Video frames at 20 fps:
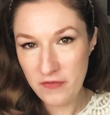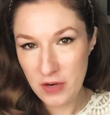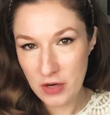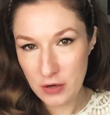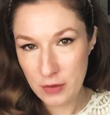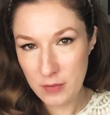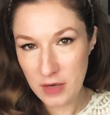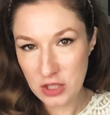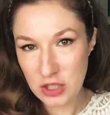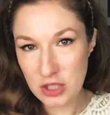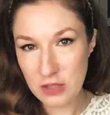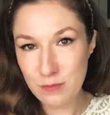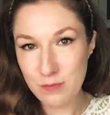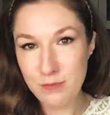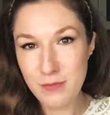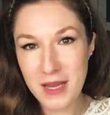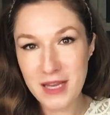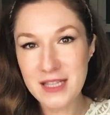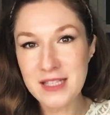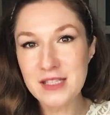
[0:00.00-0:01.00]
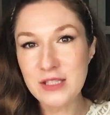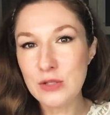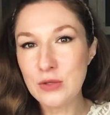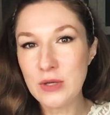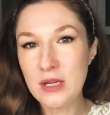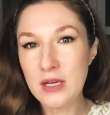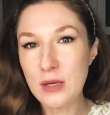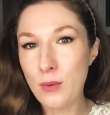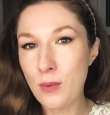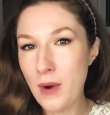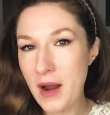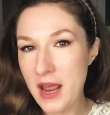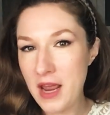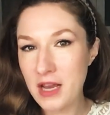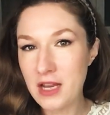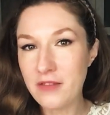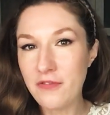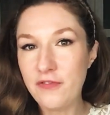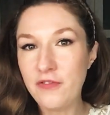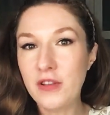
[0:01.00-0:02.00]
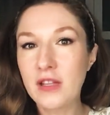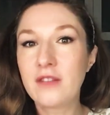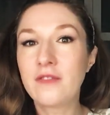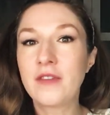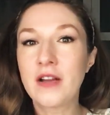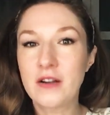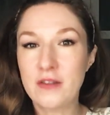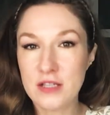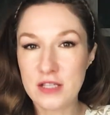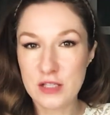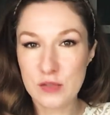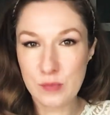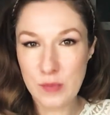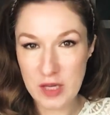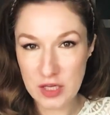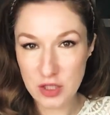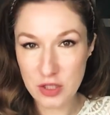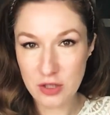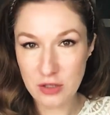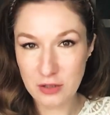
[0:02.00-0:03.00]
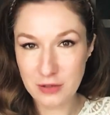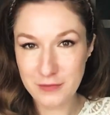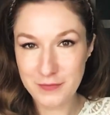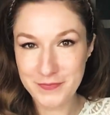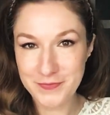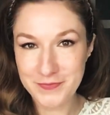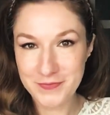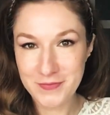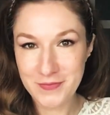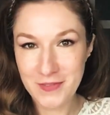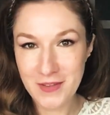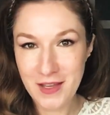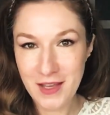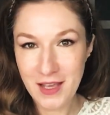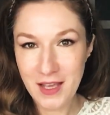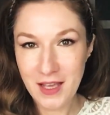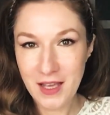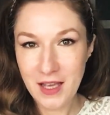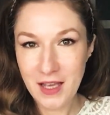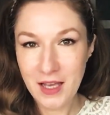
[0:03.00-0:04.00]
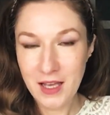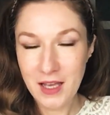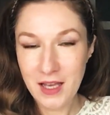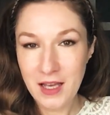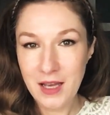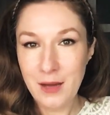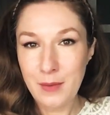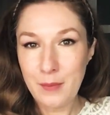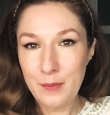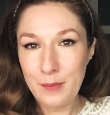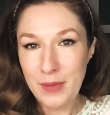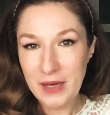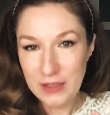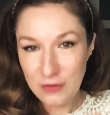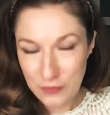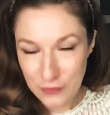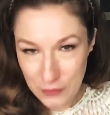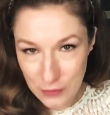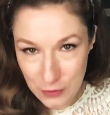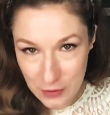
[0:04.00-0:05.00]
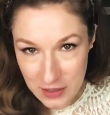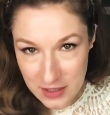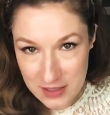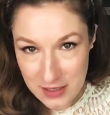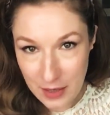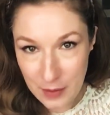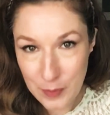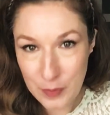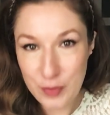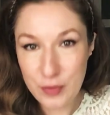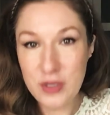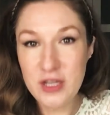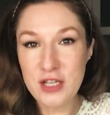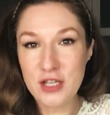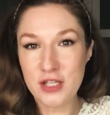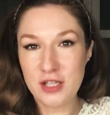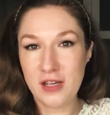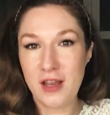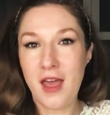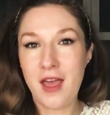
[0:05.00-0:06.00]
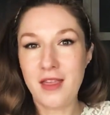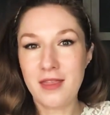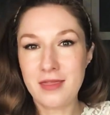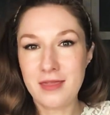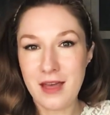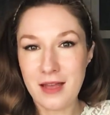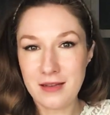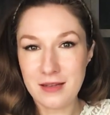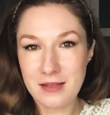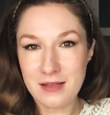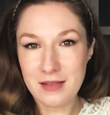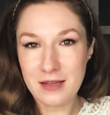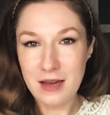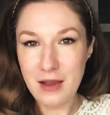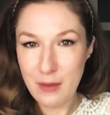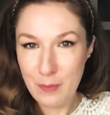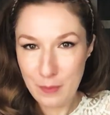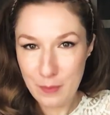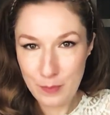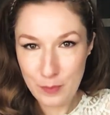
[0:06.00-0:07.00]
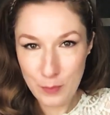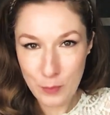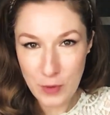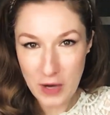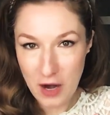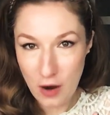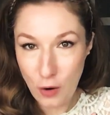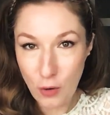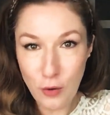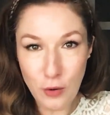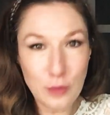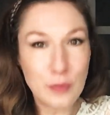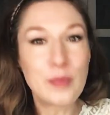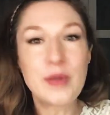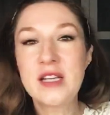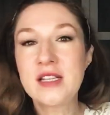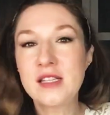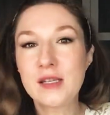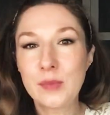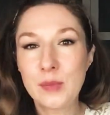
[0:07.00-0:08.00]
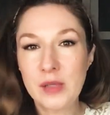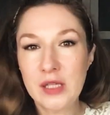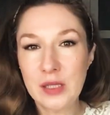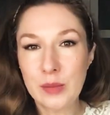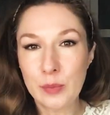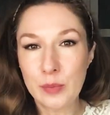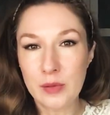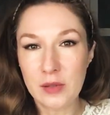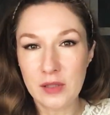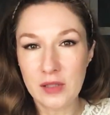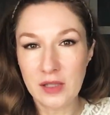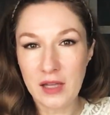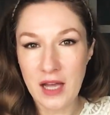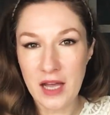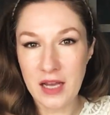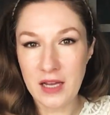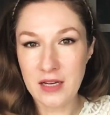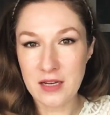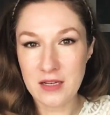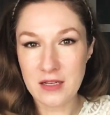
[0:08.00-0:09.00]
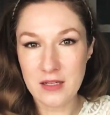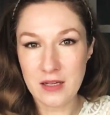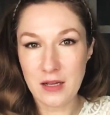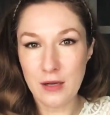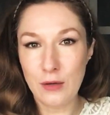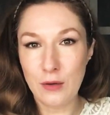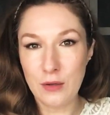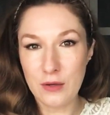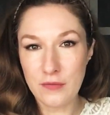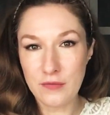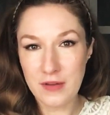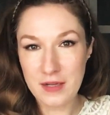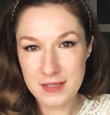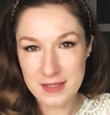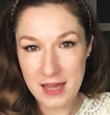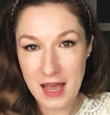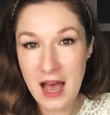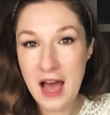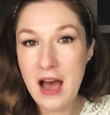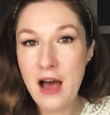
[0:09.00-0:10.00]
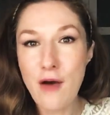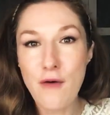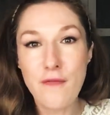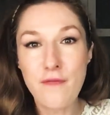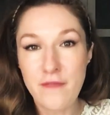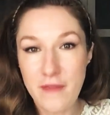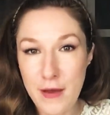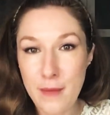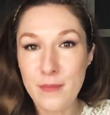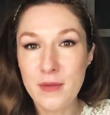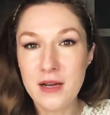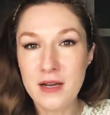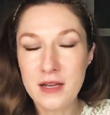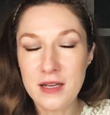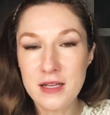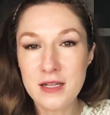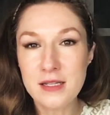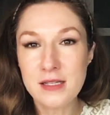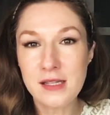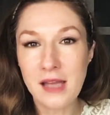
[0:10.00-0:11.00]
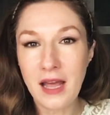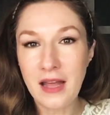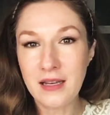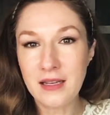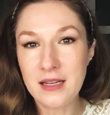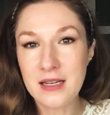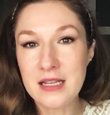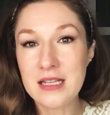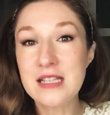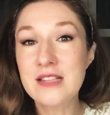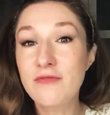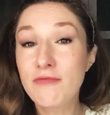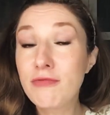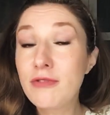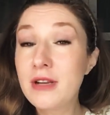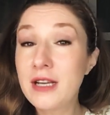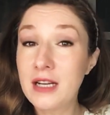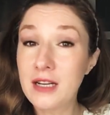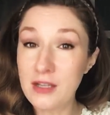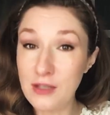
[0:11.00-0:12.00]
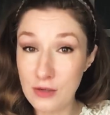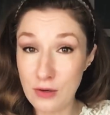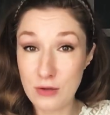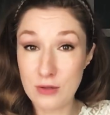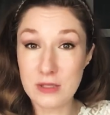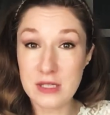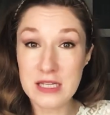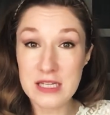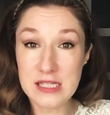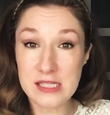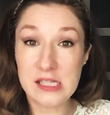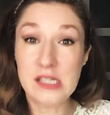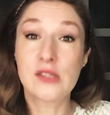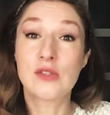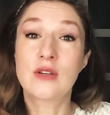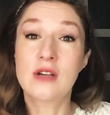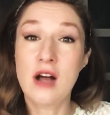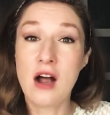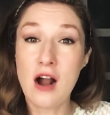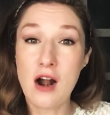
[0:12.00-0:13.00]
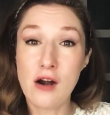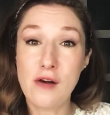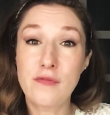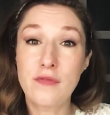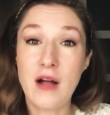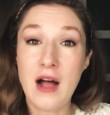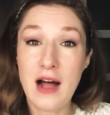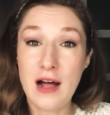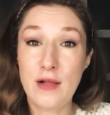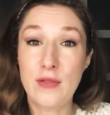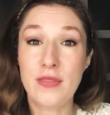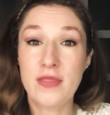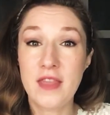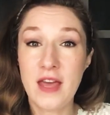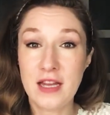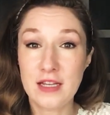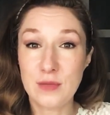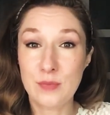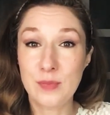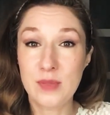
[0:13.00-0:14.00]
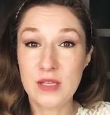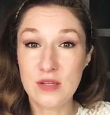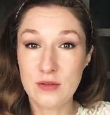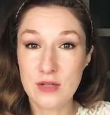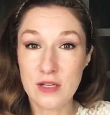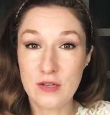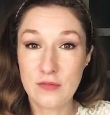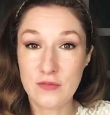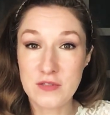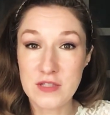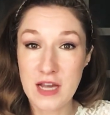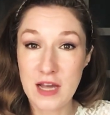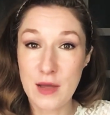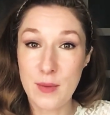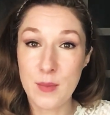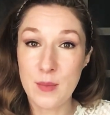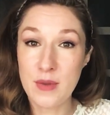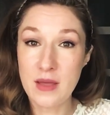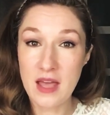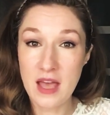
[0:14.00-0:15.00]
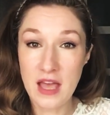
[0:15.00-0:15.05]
very much and makes you in a way feel very special. But of course, I appreciate that we are all busy people and a lot of us have families and it is really not easy to carve out that period of time